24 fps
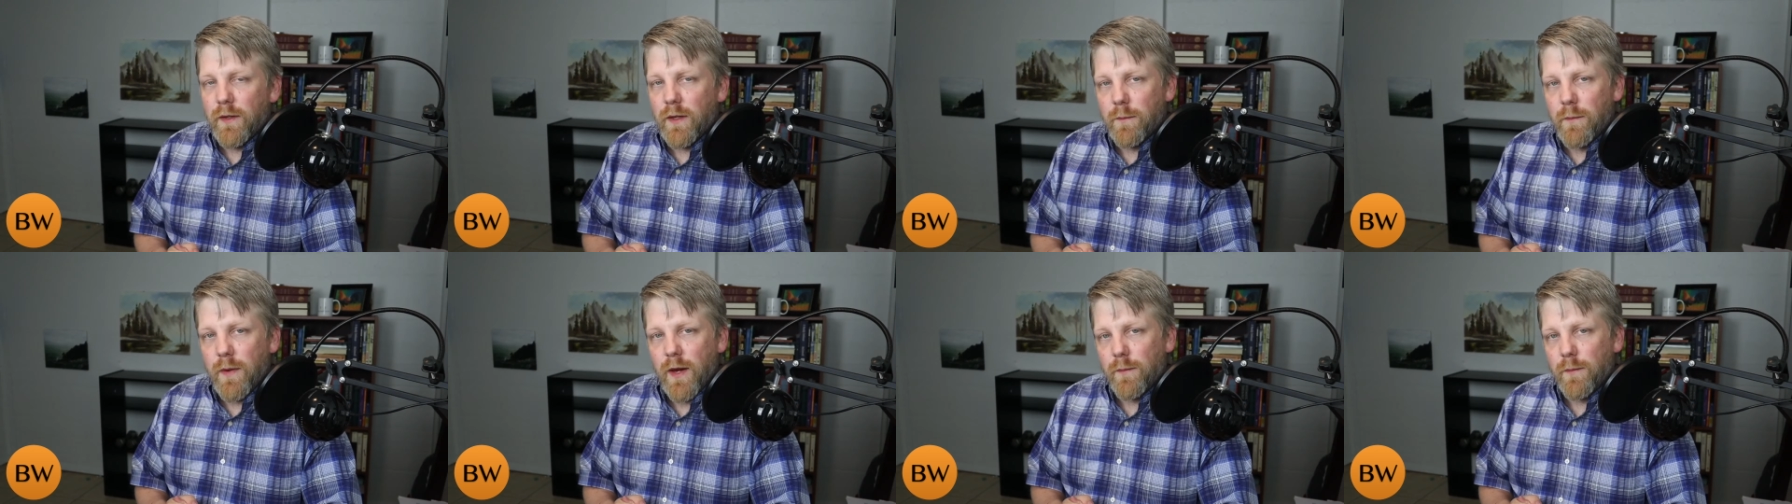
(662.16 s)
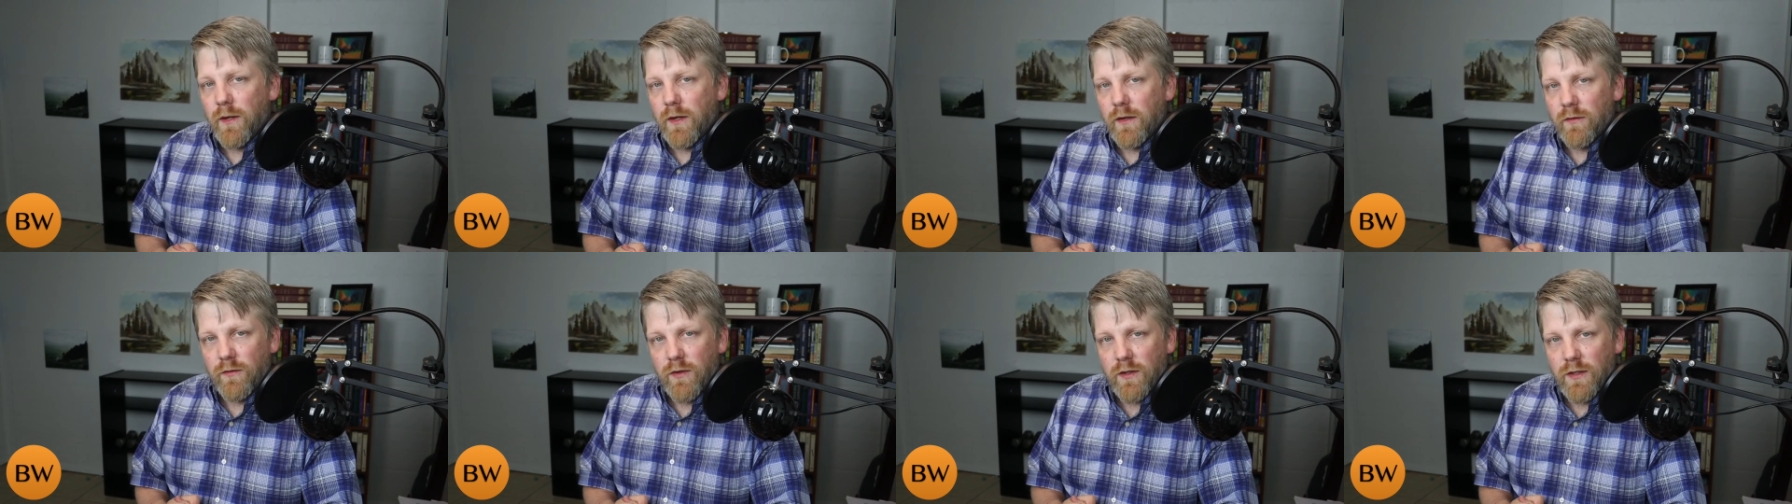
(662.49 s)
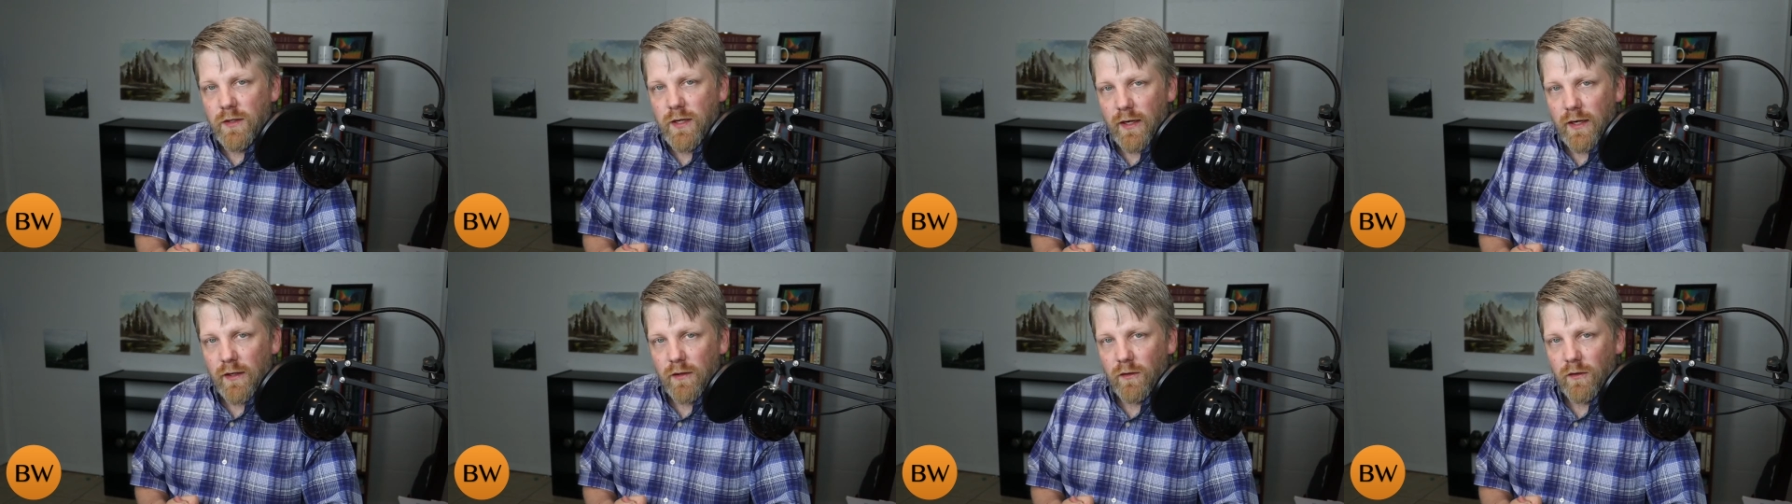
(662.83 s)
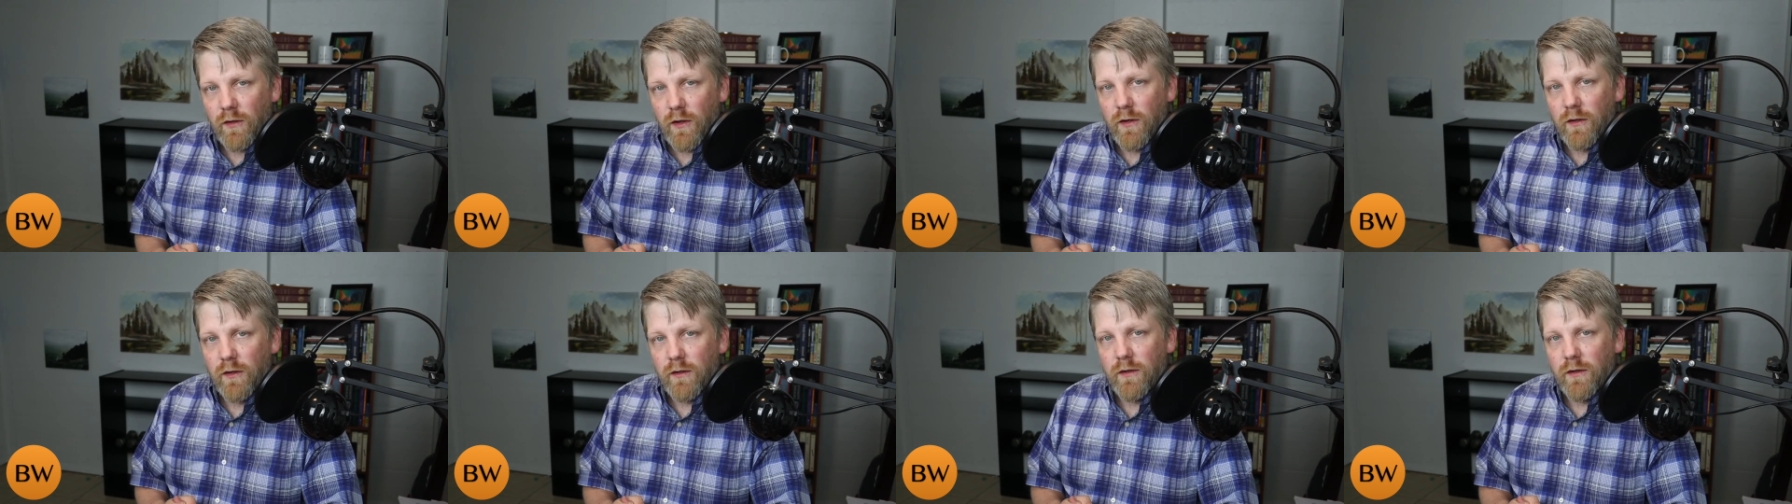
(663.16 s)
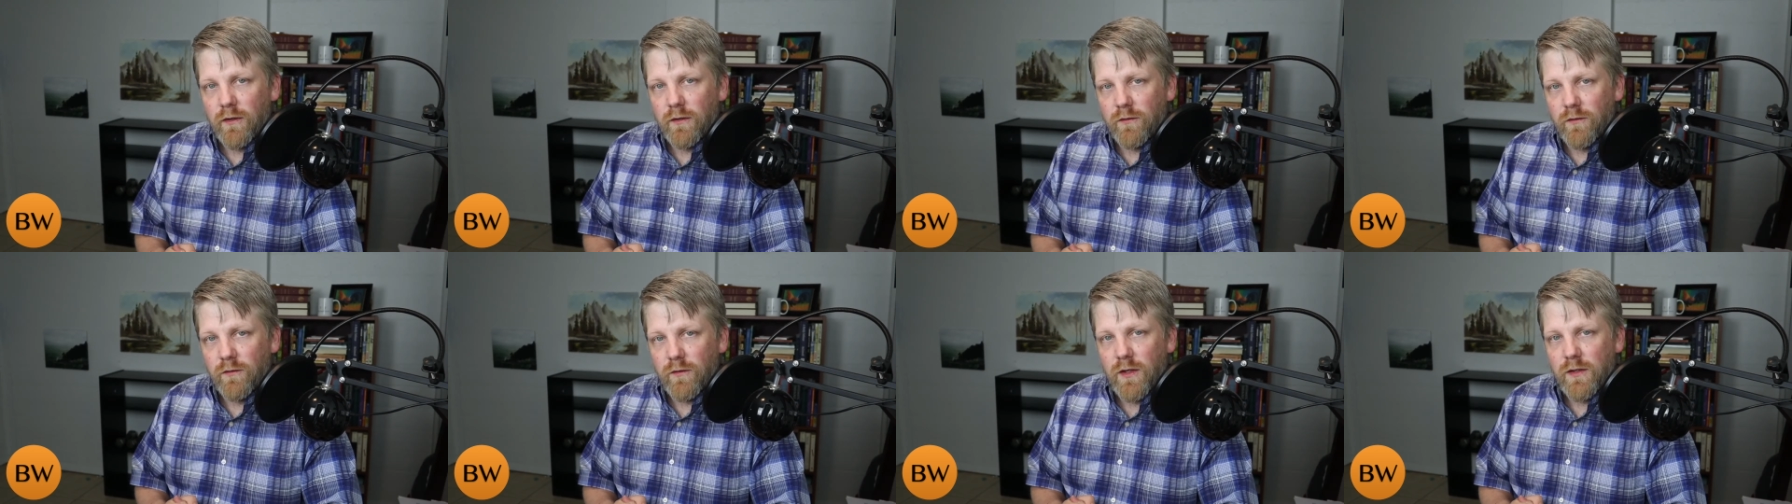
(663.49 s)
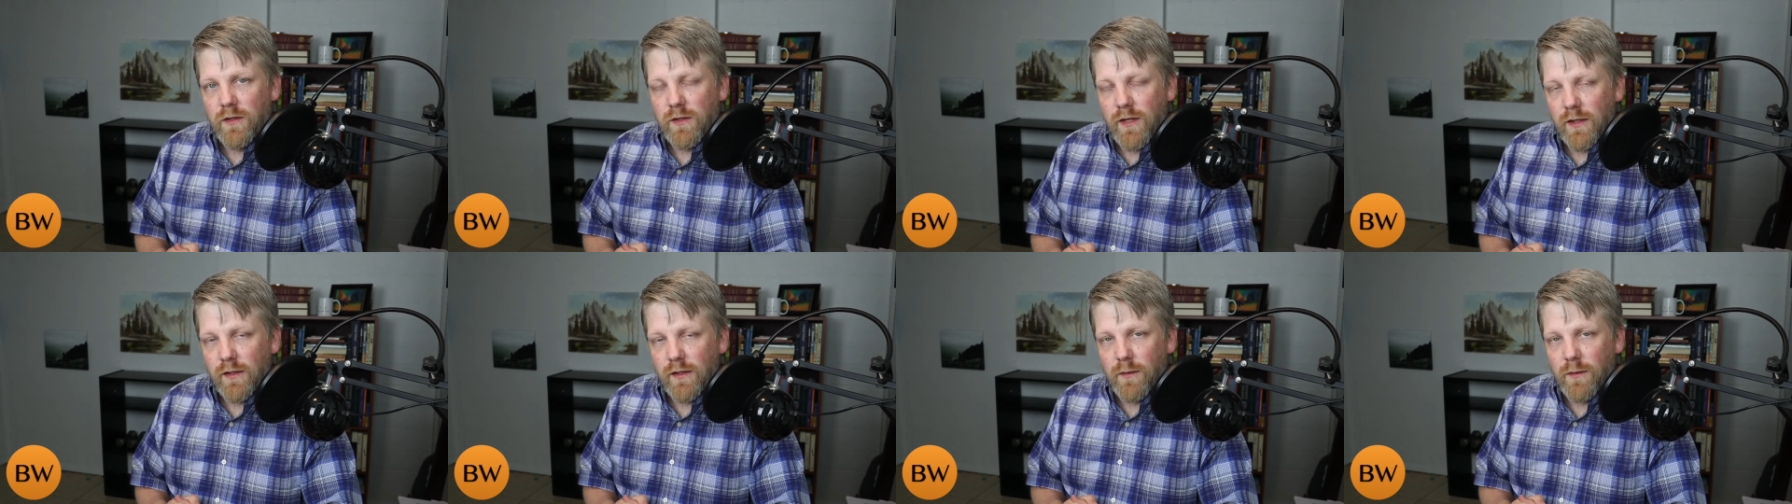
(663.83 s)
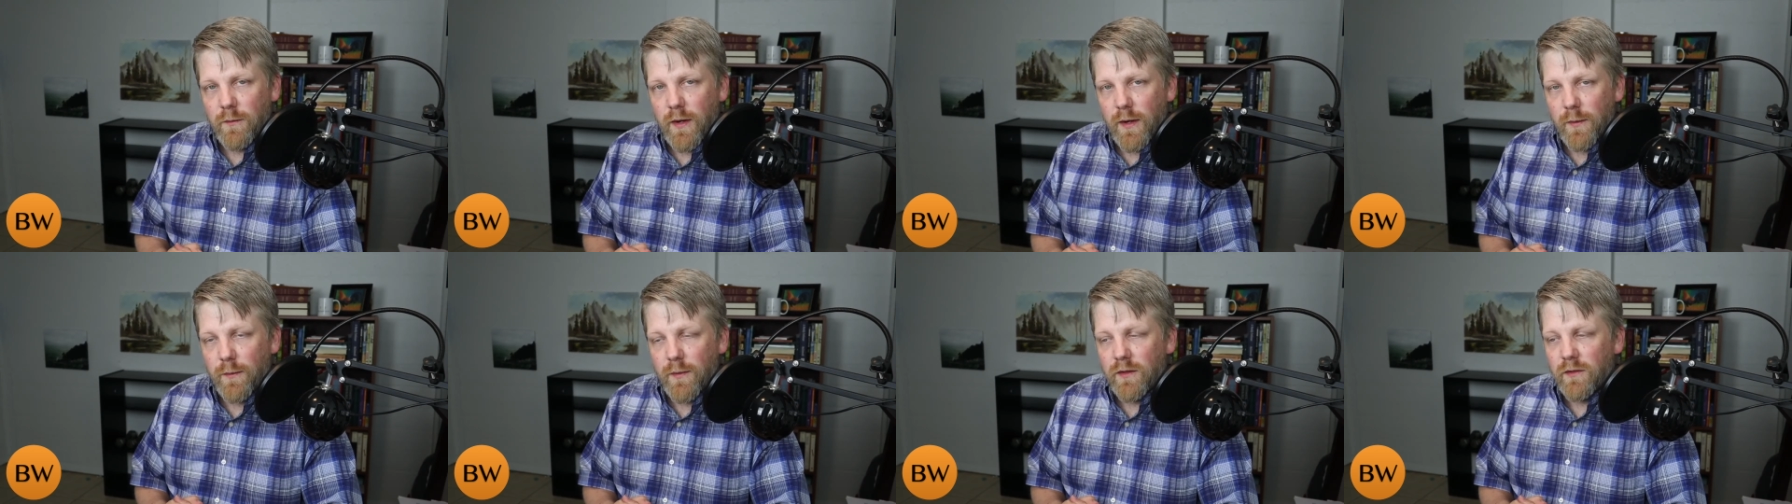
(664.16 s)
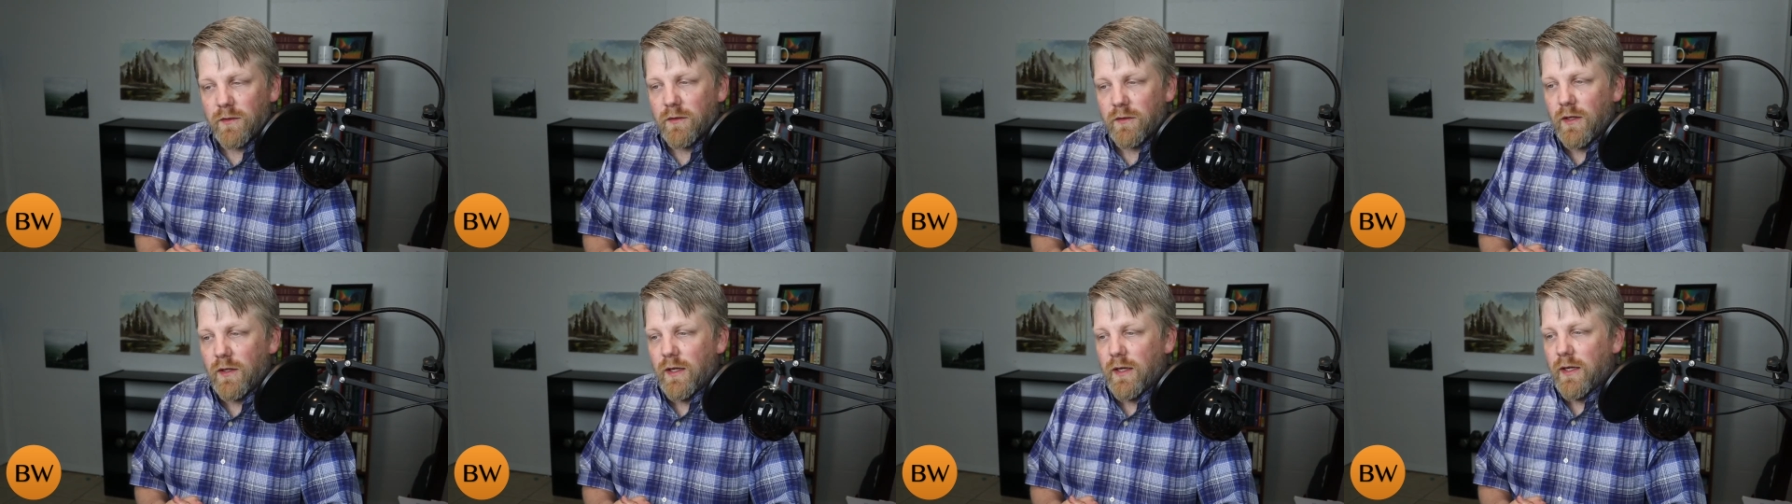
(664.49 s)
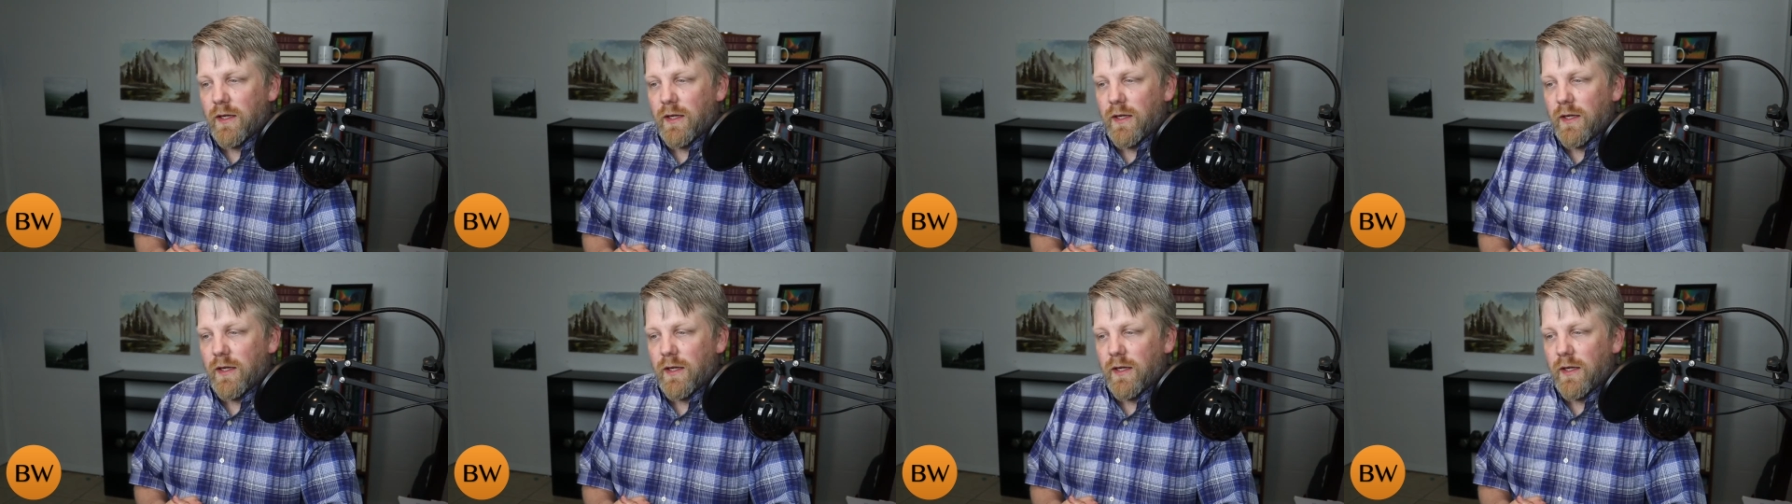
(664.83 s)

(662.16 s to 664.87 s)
commandment of the Decalogue, the, the Ten Commandments,